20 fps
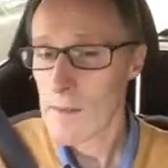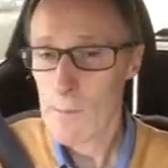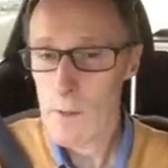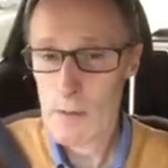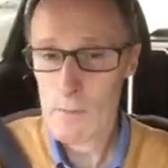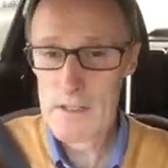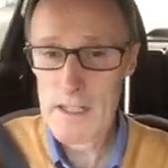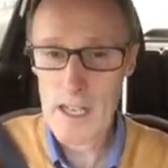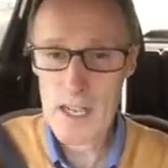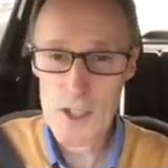
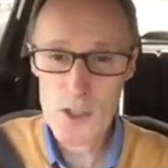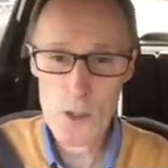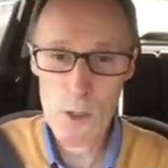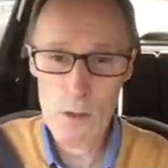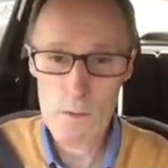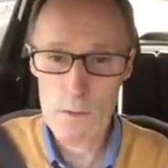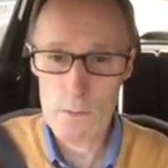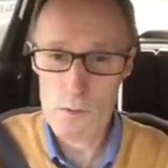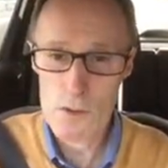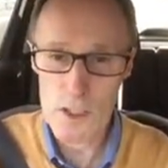I'm catching up
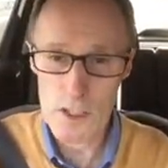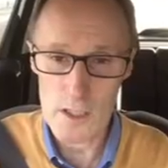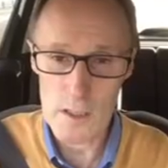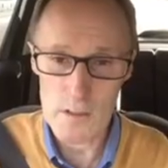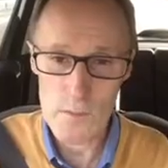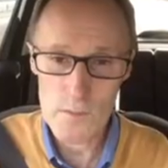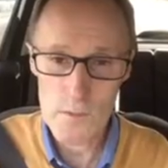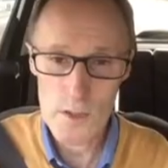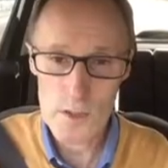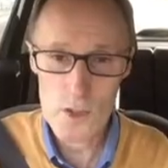with them still.
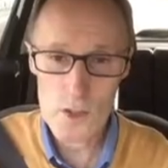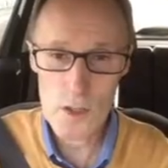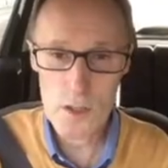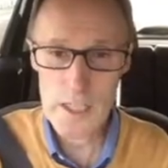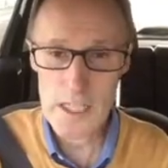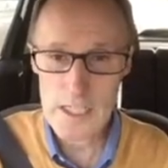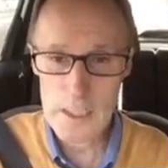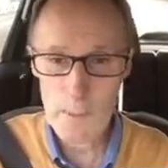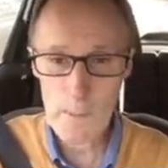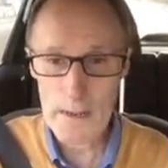So I
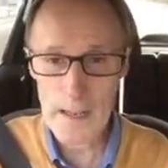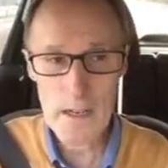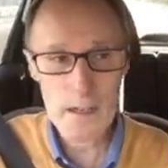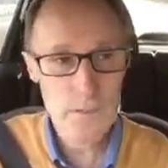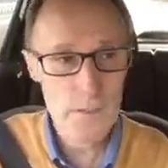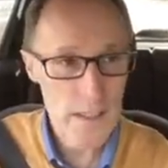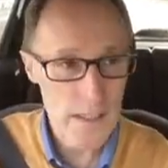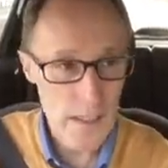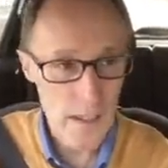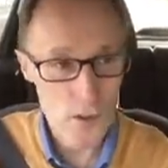need to plan
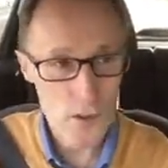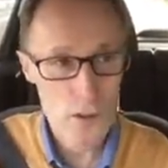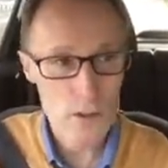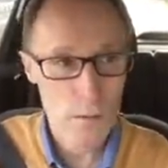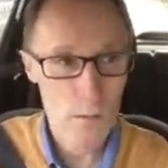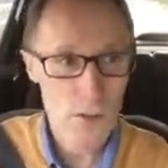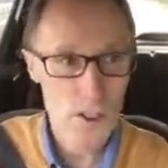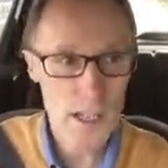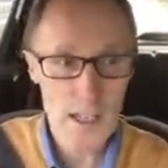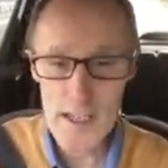things, so
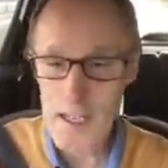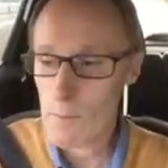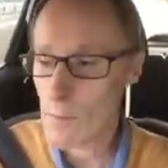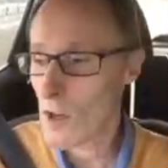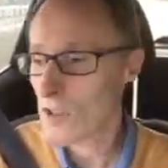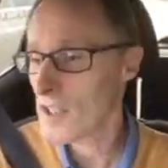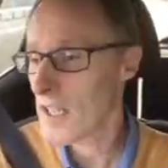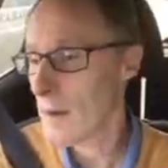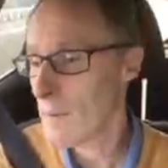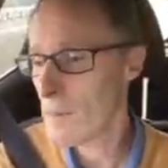I'm checking
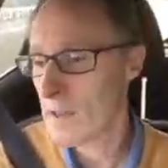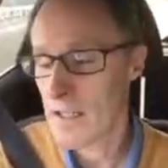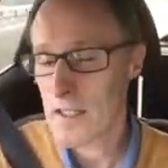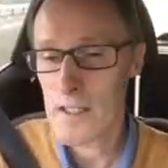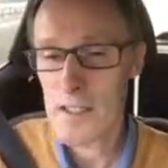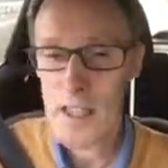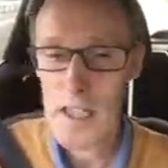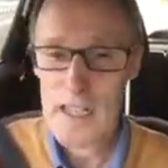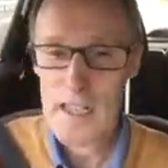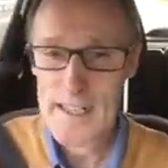what's happening,
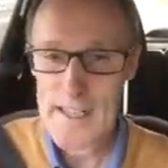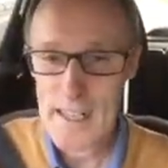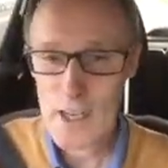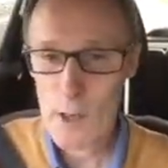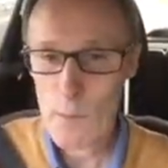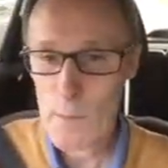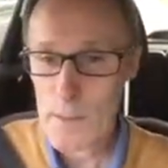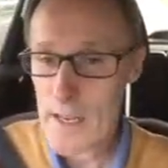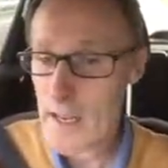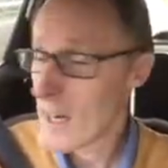now
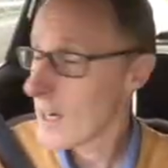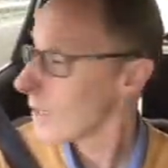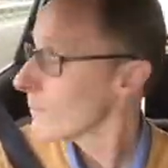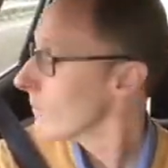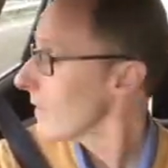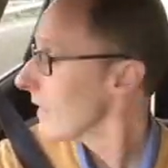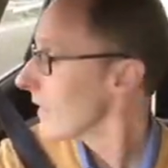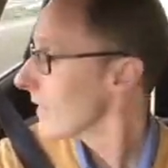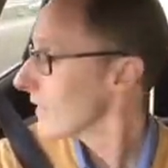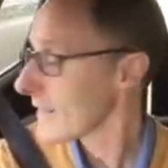behind
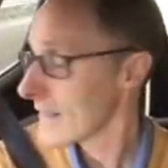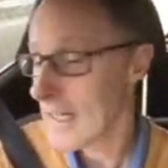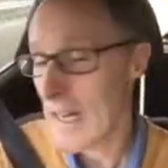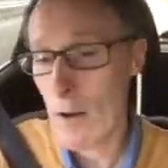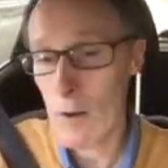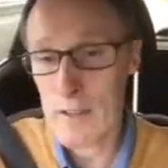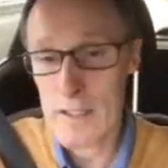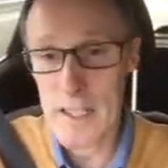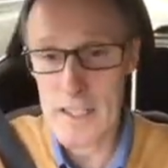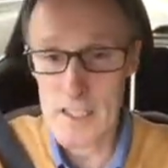me, now
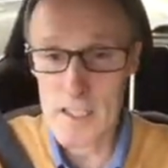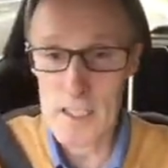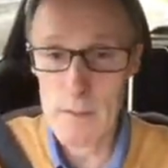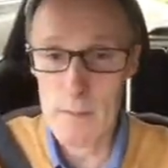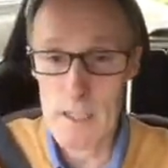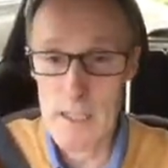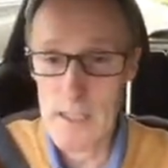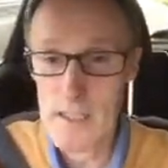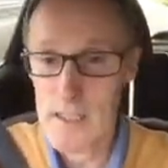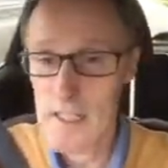next to
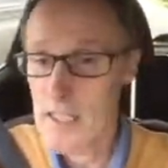me,